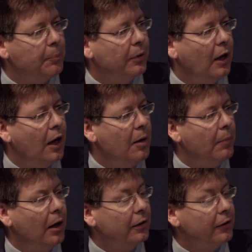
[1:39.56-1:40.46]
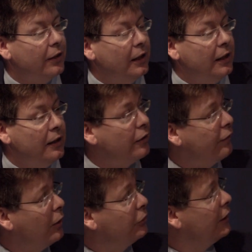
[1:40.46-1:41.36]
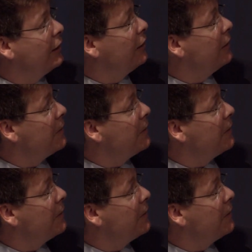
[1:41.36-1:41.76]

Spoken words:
up the voting.